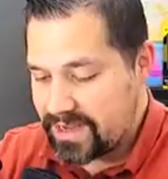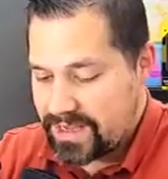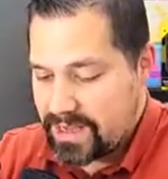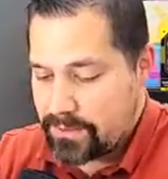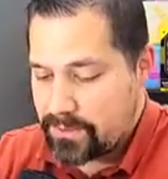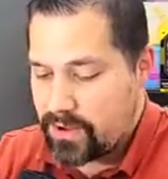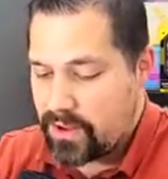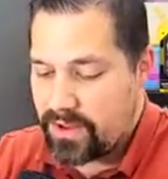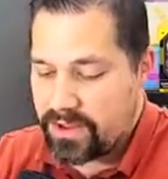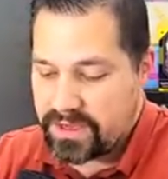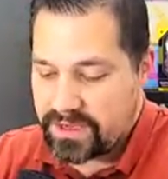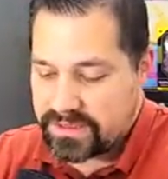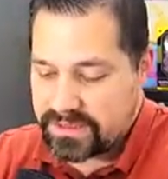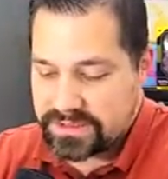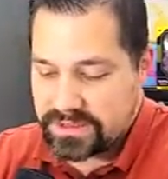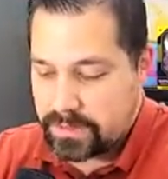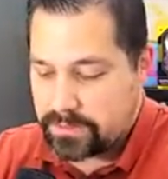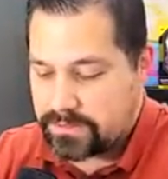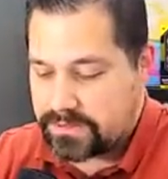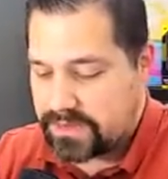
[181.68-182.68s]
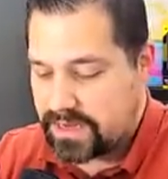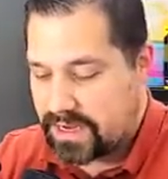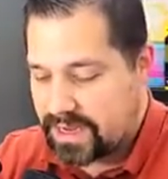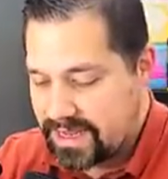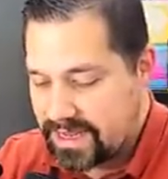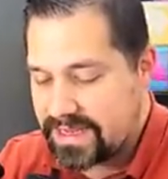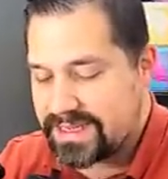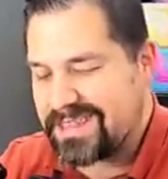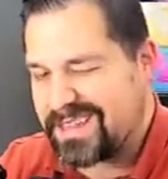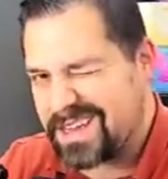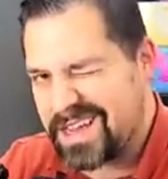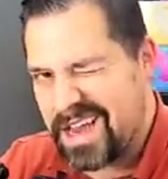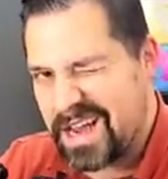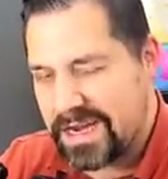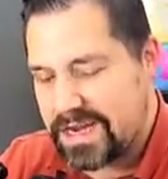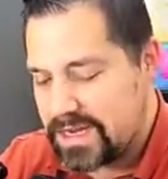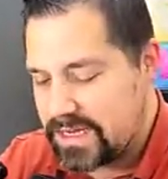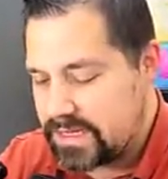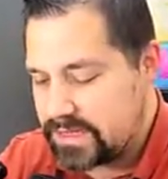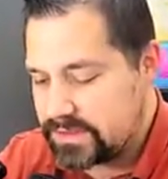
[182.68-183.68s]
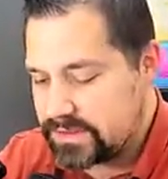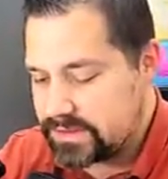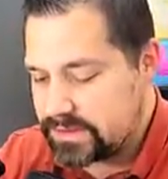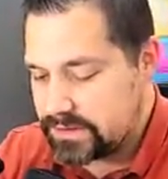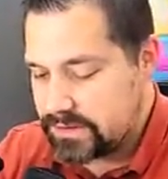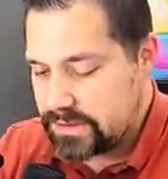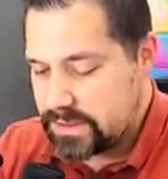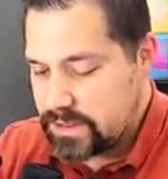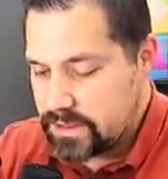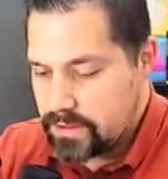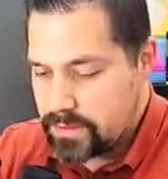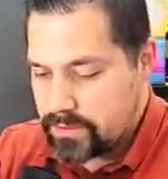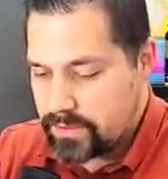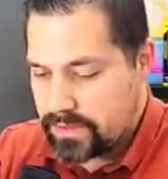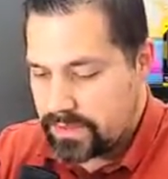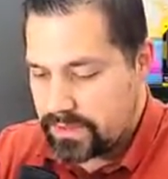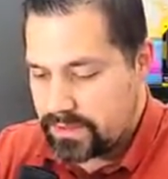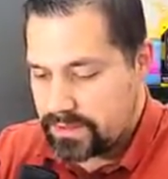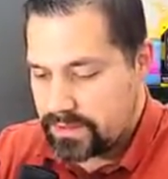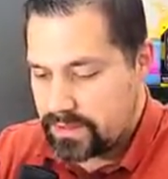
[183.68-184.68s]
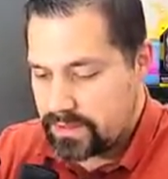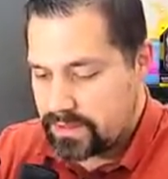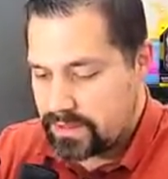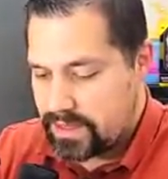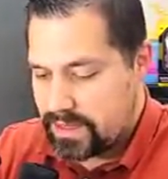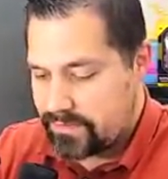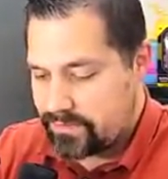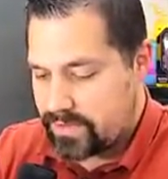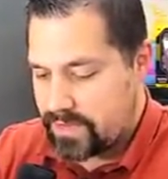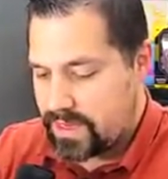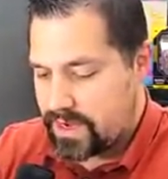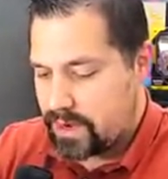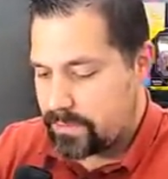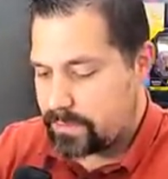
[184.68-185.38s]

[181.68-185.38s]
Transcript: I keep calling it a subset. I guess it kind of is, but having that